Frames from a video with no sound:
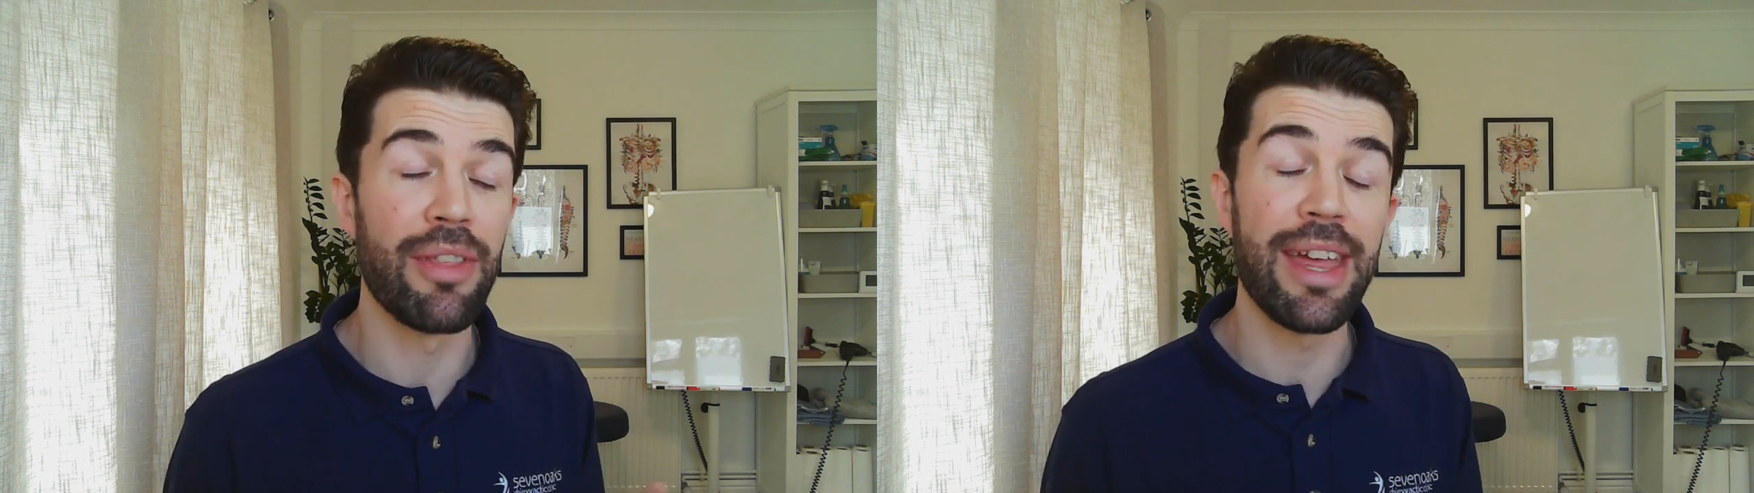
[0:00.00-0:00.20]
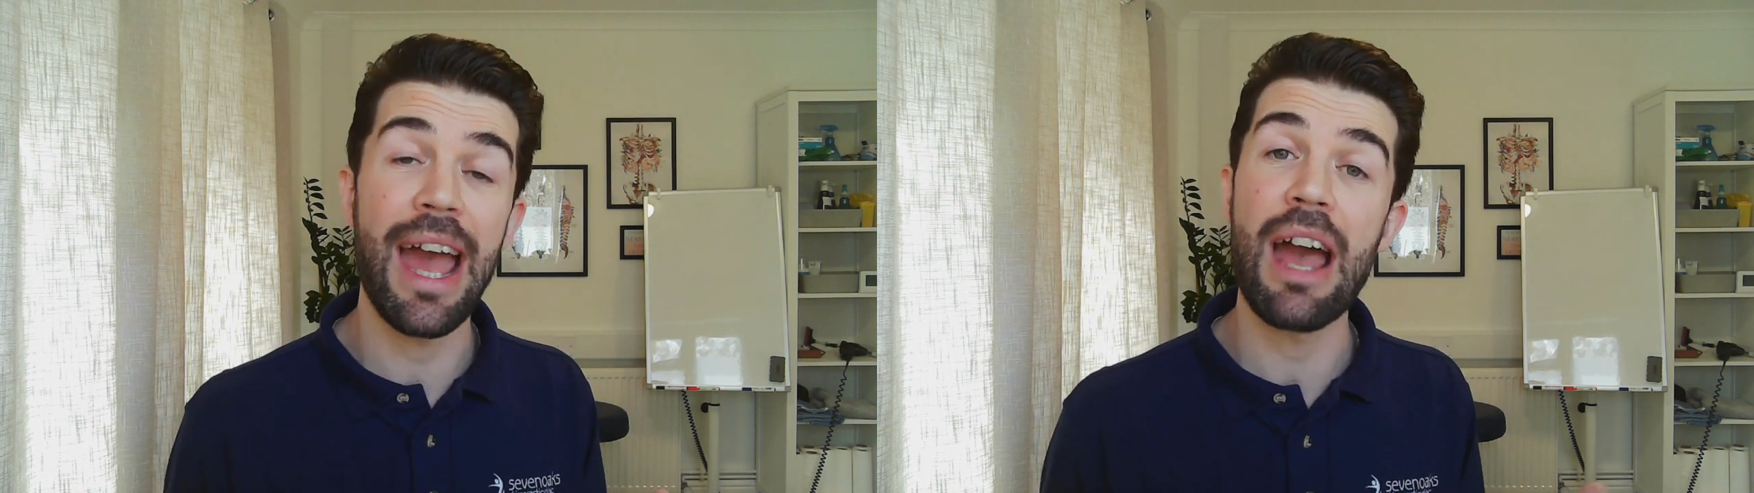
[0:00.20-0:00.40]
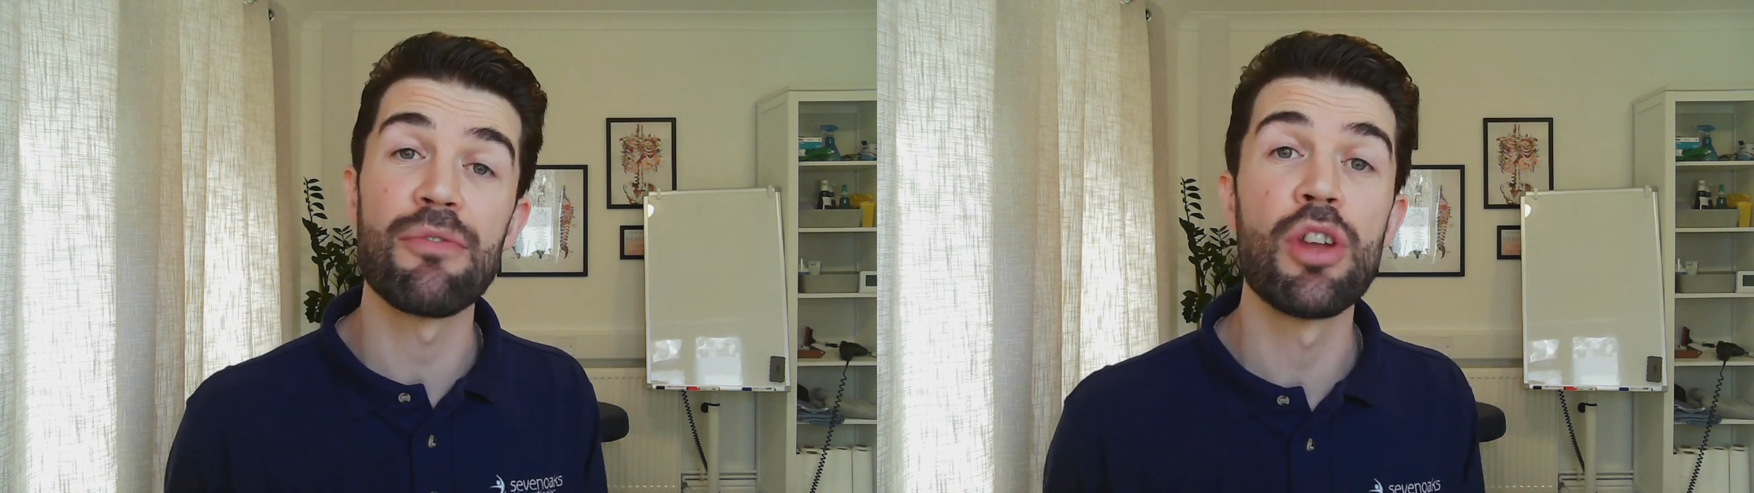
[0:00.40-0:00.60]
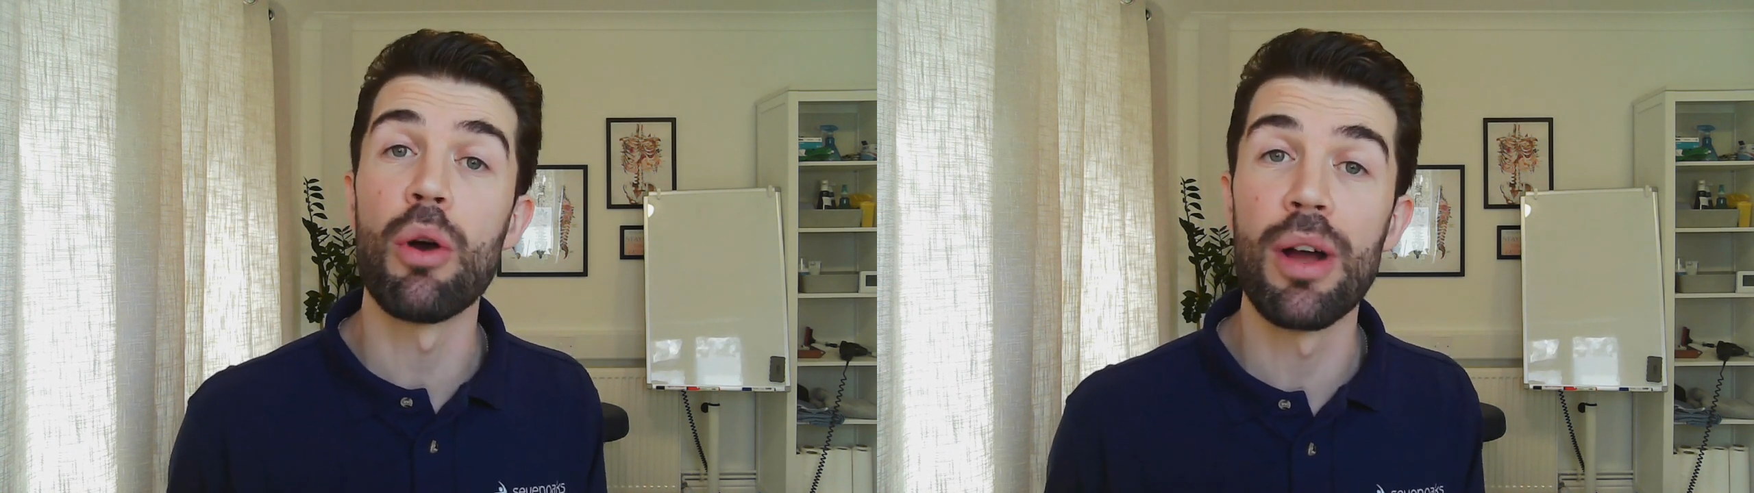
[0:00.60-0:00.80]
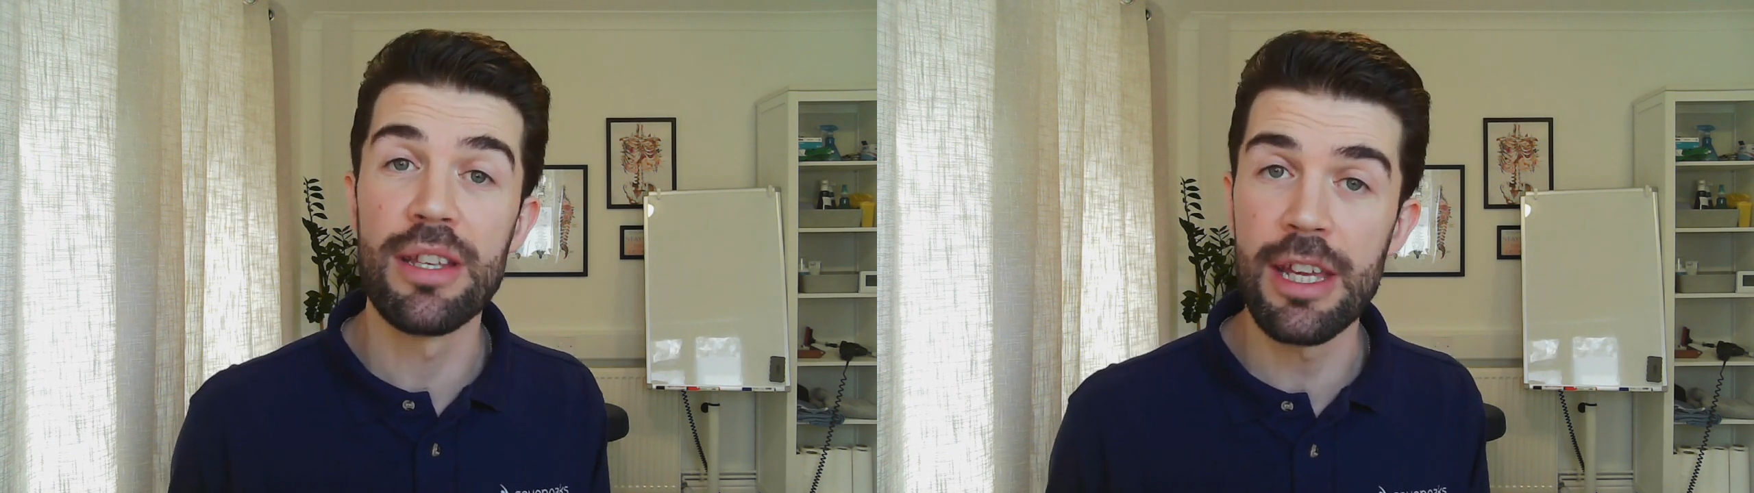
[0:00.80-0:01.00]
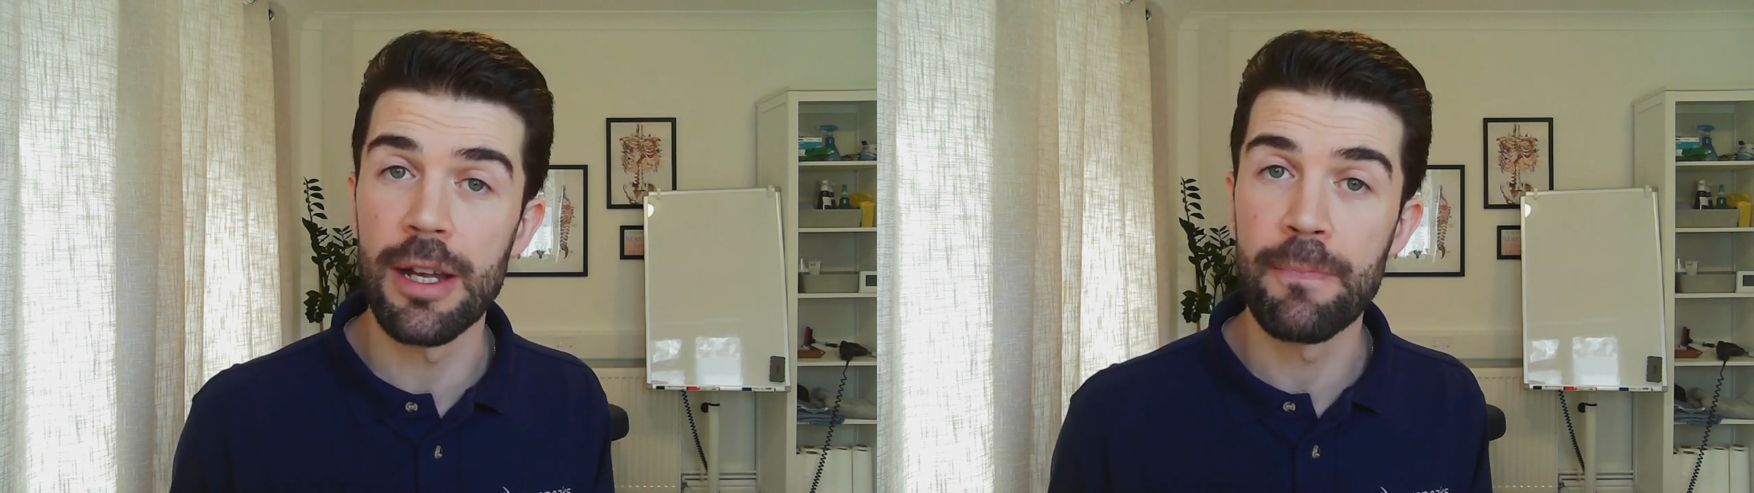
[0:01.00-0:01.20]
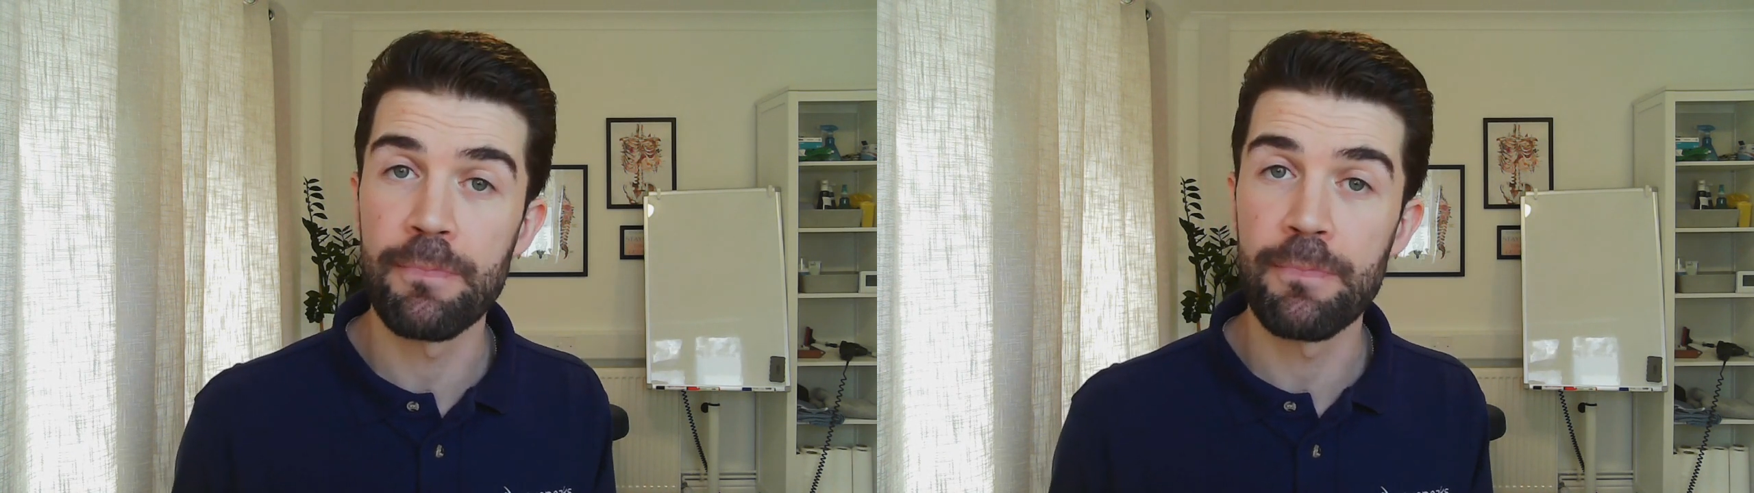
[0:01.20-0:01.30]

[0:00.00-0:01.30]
they have no idea.